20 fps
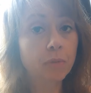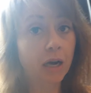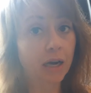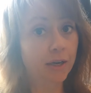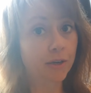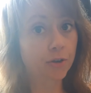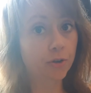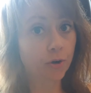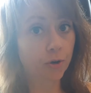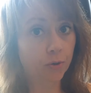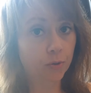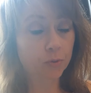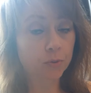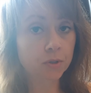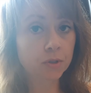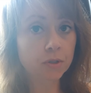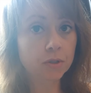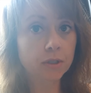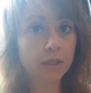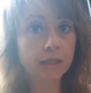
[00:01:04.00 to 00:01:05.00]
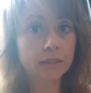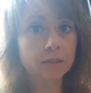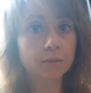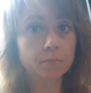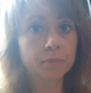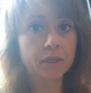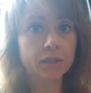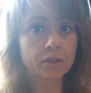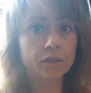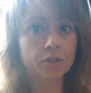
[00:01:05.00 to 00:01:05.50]
buy your own. That's a
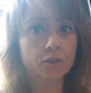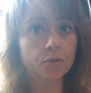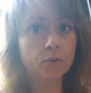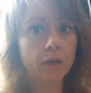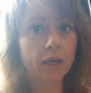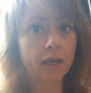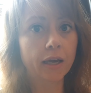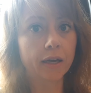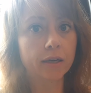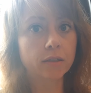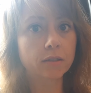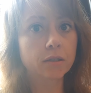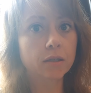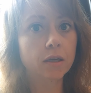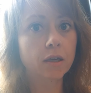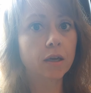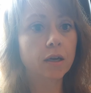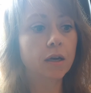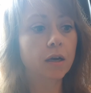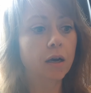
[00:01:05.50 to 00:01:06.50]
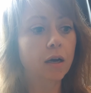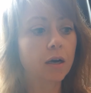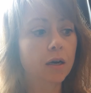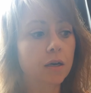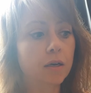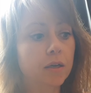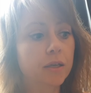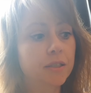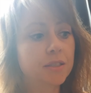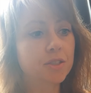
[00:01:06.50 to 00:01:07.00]
myth that you can't.
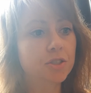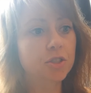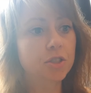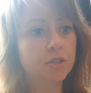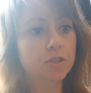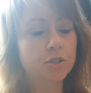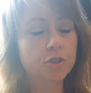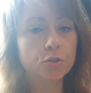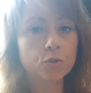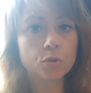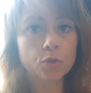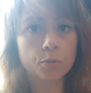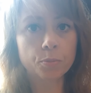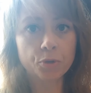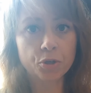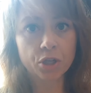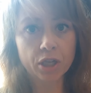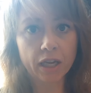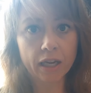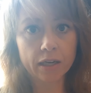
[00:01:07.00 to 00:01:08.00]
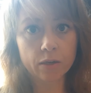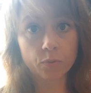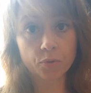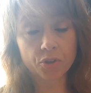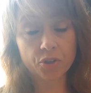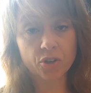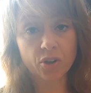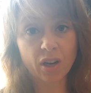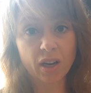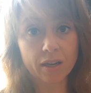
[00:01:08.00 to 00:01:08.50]
Uh, it's just you communicating
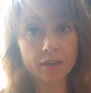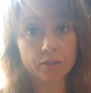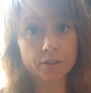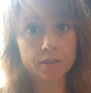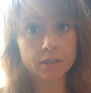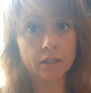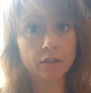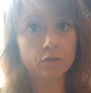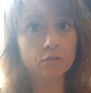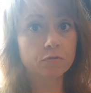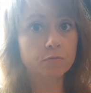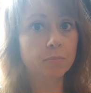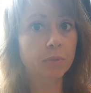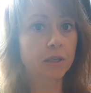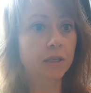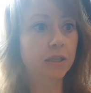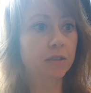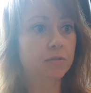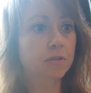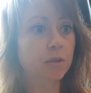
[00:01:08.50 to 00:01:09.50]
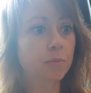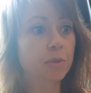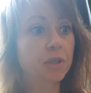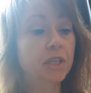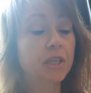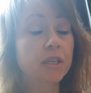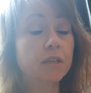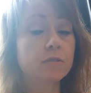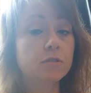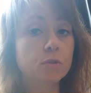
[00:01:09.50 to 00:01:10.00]
with your higher self. But if somebody
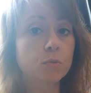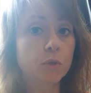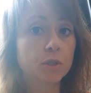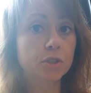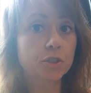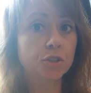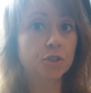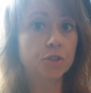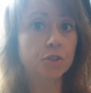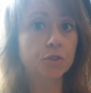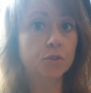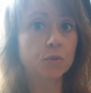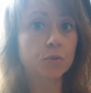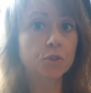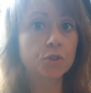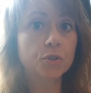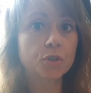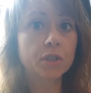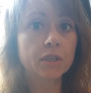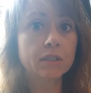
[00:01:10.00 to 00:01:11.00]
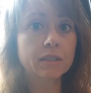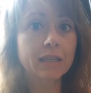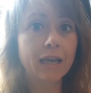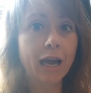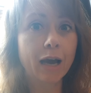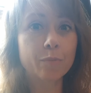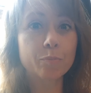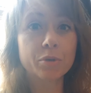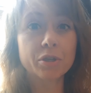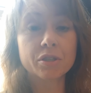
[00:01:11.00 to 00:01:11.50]
gifts one to you, you can
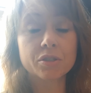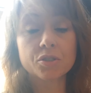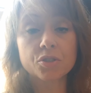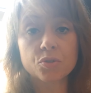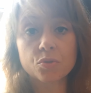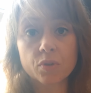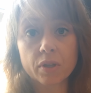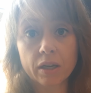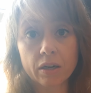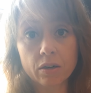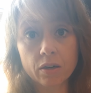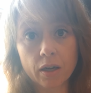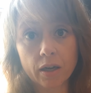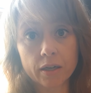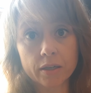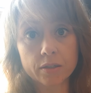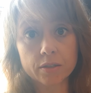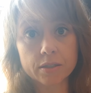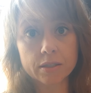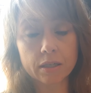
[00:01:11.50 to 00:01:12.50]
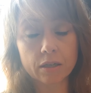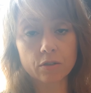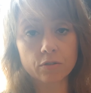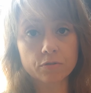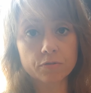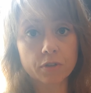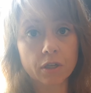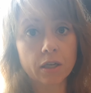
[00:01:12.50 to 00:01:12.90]
tap into their higher self